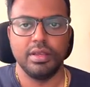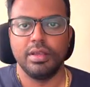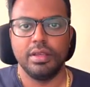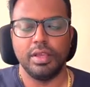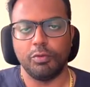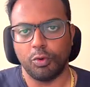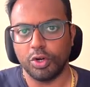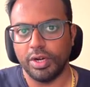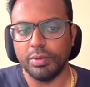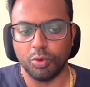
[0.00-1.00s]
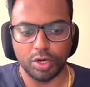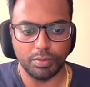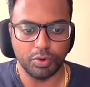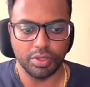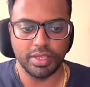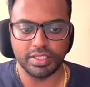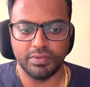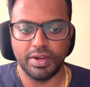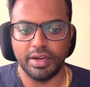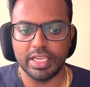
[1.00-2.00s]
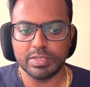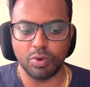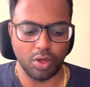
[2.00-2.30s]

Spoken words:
If you want to read more about it, there's a very nice blog